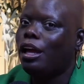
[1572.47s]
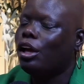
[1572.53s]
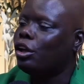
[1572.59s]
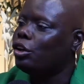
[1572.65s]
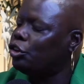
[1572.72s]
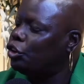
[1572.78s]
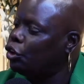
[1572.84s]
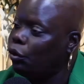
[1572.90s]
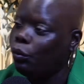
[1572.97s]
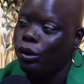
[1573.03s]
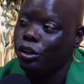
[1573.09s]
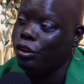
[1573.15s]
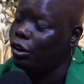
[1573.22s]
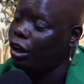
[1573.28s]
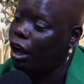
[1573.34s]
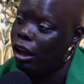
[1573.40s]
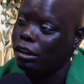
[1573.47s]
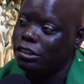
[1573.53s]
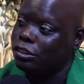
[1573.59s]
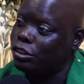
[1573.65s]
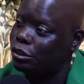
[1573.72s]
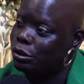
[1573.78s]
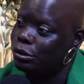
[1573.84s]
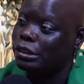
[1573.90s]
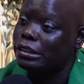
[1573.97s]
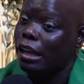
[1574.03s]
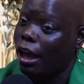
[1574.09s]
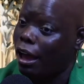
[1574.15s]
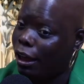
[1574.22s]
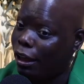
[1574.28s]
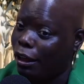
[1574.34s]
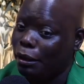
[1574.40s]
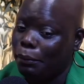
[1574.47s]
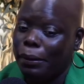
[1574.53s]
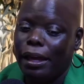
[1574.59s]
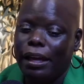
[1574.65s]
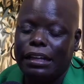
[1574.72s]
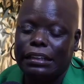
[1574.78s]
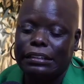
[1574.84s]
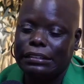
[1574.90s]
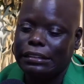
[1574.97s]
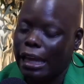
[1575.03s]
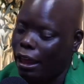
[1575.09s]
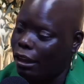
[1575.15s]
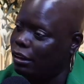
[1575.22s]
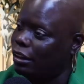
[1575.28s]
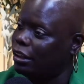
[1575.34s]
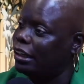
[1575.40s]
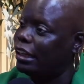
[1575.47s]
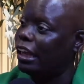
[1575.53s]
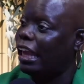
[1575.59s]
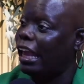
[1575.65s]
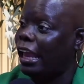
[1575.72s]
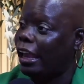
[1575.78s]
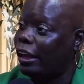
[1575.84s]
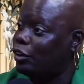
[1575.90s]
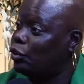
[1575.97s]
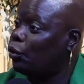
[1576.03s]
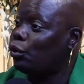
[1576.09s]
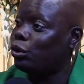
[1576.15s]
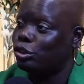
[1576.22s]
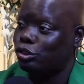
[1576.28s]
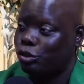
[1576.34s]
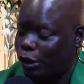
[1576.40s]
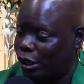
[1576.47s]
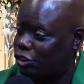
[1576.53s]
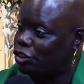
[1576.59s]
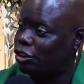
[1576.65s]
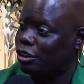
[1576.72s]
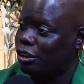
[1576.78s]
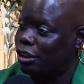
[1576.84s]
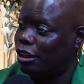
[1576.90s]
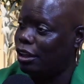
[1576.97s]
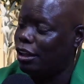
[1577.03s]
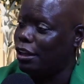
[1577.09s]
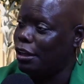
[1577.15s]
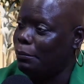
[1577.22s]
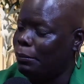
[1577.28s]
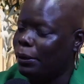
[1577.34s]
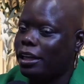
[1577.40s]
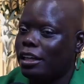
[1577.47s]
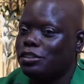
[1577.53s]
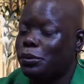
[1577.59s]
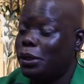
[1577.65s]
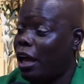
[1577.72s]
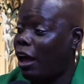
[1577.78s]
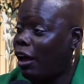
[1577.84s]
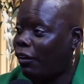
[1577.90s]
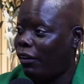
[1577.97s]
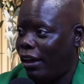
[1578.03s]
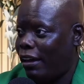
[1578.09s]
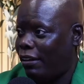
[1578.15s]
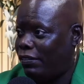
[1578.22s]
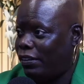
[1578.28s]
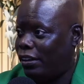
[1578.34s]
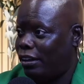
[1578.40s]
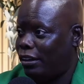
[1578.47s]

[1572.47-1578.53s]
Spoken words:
Do what you're called to do. Time, talent, and or treasure. Because we all have it.